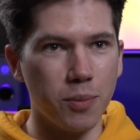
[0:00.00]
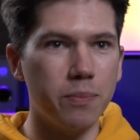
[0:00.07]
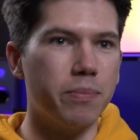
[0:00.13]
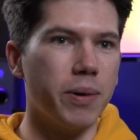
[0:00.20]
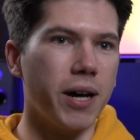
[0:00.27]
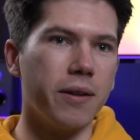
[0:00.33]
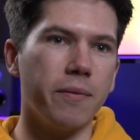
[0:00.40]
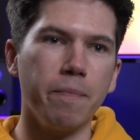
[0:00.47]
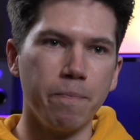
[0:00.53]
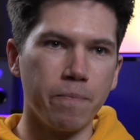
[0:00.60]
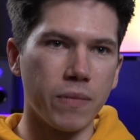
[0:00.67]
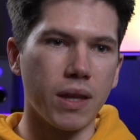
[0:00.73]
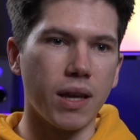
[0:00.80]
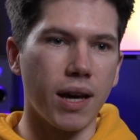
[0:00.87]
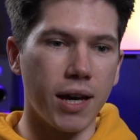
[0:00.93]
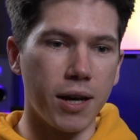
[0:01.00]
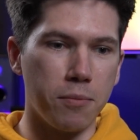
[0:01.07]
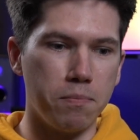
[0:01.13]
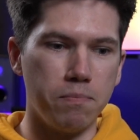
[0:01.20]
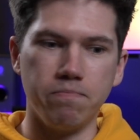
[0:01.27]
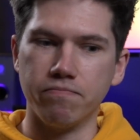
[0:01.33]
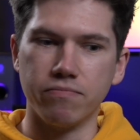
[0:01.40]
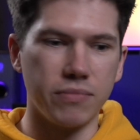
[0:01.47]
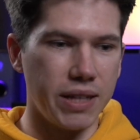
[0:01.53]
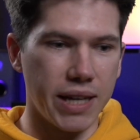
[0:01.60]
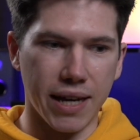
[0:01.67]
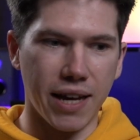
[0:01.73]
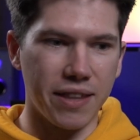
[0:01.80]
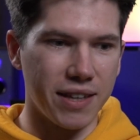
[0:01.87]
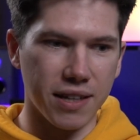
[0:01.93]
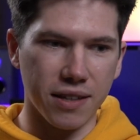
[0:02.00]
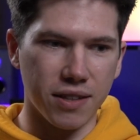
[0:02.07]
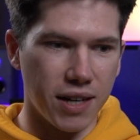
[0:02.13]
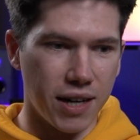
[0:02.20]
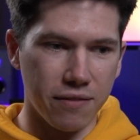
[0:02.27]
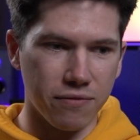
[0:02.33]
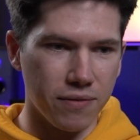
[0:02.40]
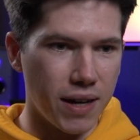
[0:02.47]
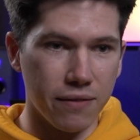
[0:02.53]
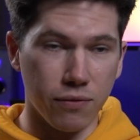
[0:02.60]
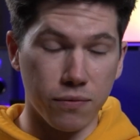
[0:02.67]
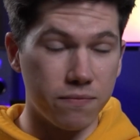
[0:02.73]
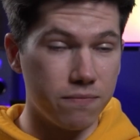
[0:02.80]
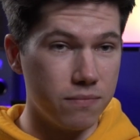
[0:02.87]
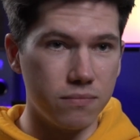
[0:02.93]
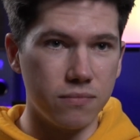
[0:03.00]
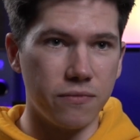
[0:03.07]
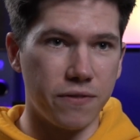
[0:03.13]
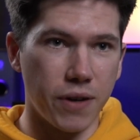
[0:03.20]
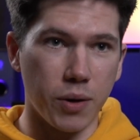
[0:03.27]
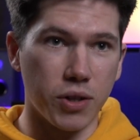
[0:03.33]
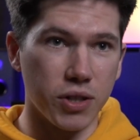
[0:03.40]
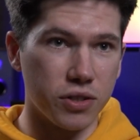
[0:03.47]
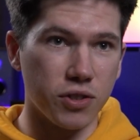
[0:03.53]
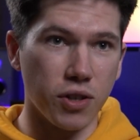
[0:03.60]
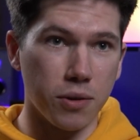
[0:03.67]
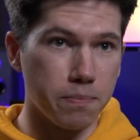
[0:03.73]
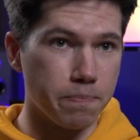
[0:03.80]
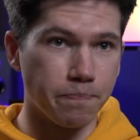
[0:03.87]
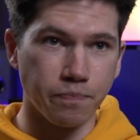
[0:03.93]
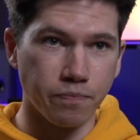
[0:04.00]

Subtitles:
But yeah, I think that I've focused on